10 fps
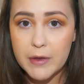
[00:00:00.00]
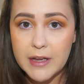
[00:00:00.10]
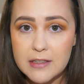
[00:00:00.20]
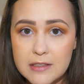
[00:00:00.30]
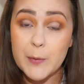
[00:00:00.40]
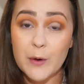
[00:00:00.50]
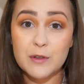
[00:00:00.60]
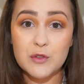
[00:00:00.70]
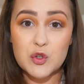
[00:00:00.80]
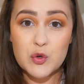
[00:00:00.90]
base. I'm
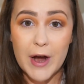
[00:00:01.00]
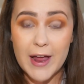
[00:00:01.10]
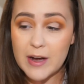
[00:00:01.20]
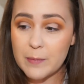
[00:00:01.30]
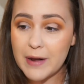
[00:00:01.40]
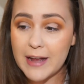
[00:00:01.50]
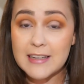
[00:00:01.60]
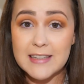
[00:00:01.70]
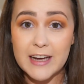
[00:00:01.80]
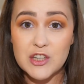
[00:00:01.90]
going to try and apply
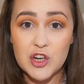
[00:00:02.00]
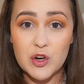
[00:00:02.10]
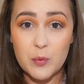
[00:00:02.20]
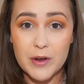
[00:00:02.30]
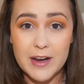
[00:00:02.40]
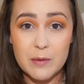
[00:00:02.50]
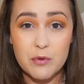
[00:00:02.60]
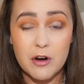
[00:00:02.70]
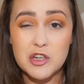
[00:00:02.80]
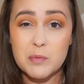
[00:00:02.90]
this eyeshadow with a
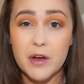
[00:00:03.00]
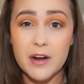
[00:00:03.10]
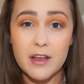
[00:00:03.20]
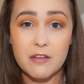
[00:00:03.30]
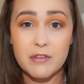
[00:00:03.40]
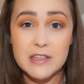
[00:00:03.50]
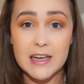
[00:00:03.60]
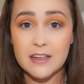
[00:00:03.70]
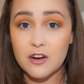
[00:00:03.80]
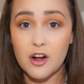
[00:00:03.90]
brush, but if it's
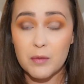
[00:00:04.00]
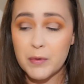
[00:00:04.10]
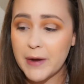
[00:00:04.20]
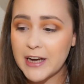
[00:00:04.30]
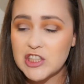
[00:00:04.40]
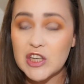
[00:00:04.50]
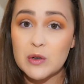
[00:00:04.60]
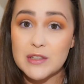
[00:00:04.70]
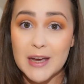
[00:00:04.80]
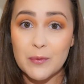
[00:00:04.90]
like the Colourpop
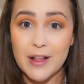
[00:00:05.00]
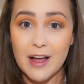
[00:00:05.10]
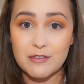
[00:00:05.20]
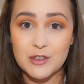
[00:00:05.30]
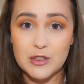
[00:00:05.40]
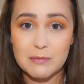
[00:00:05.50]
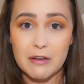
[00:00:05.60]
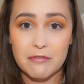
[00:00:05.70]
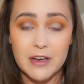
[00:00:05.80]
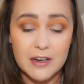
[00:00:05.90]
eyeshadows, I will have to use my
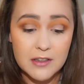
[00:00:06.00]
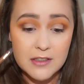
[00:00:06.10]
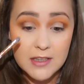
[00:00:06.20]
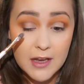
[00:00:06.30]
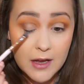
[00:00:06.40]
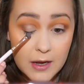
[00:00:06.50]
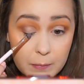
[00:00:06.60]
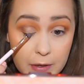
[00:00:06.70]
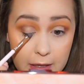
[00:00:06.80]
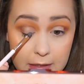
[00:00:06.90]
fingers.
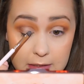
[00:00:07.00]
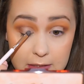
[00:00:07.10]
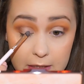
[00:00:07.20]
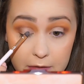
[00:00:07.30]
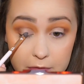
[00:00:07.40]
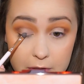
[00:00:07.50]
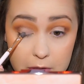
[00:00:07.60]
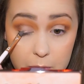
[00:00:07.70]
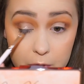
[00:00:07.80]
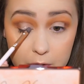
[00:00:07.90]
But let's see if
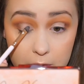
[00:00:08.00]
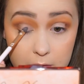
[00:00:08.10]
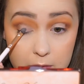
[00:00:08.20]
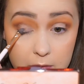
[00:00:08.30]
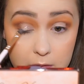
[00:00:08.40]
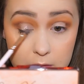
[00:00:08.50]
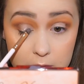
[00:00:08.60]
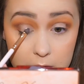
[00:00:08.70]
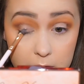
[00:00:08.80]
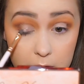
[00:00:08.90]
this works.
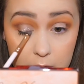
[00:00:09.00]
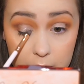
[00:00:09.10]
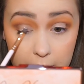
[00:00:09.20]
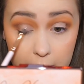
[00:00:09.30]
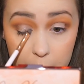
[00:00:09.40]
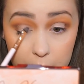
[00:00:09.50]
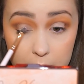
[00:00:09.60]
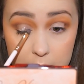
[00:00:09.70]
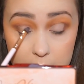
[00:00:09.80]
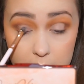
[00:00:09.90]
Oh yeah, it
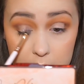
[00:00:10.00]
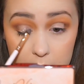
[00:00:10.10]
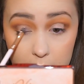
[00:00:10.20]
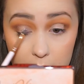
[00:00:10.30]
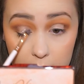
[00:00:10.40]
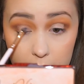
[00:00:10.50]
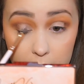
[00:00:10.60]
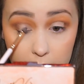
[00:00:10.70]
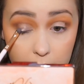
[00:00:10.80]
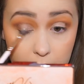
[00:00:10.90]
works.
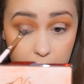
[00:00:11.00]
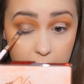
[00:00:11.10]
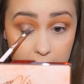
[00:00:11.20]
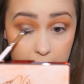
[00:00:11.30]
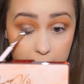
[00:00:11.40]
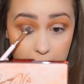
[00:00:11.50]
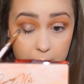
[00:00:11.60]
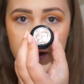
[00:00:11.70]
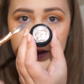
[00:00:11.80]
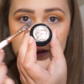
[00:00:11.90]
Great.
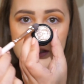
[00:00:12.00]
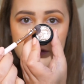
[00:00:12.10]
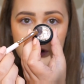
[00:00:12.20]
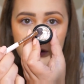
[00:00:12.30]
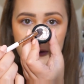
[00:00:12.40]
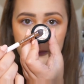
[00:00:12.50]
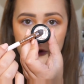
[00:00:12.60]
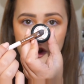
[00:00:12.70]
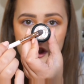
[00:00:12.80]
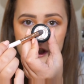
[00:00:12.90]
It is very
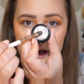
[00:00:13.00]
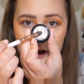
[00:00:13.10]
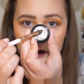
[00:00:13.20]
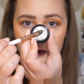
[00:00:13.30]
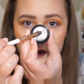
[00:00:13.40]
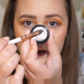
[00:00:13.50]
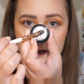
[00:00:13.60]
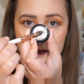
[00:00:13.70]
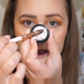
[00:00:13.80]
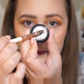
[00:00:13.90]
mushy. I don't know if you can
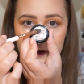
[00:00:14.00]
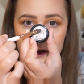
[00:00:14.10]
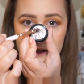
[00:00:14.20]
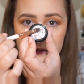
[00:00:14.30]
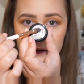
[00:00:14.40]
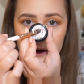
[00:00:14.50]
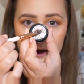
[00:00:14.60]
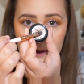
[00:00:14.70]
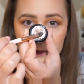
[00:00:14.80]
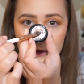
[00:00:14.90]
see it, but it is very
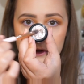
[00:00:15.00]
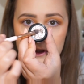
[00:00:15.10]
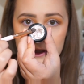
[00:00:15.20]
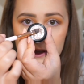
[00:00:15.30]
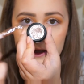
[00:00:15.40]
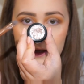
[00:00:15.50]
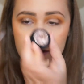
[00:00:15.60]
like moussey.